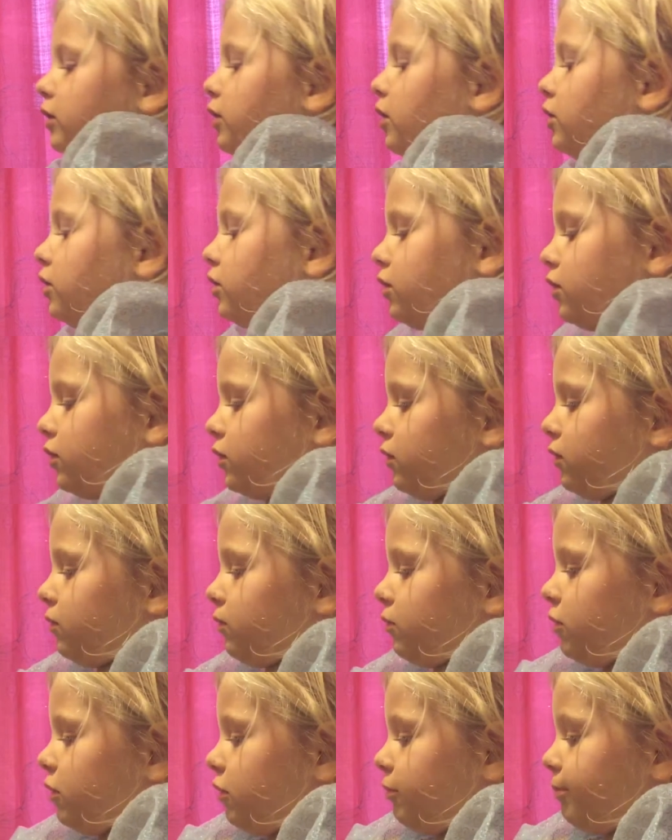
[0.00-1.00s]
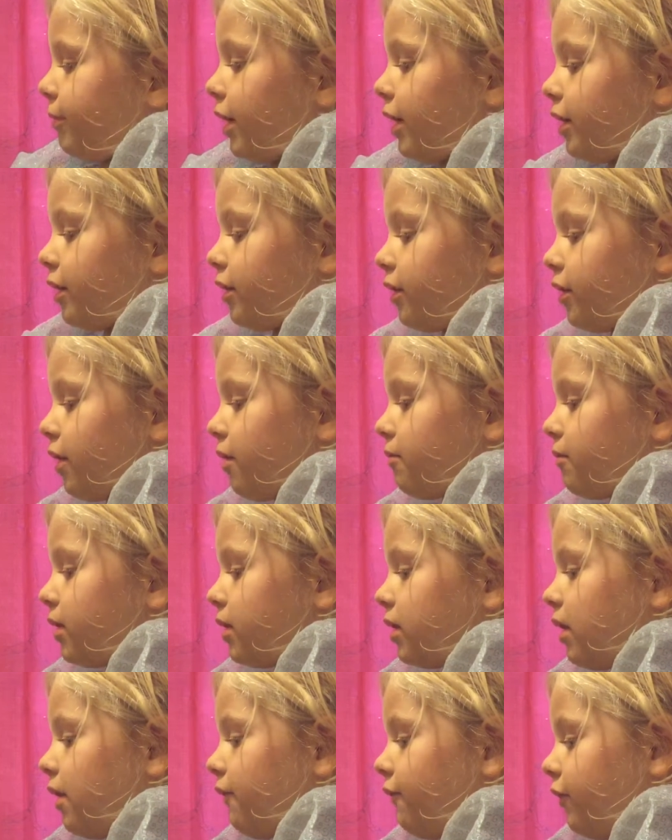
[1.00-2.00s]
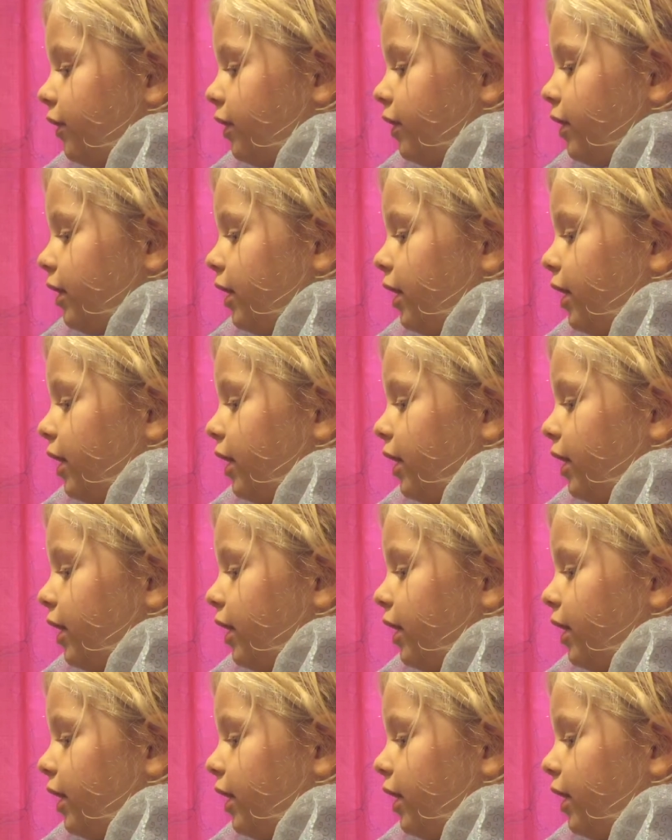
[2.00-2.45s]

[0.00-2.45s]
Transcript: just spank them and everything.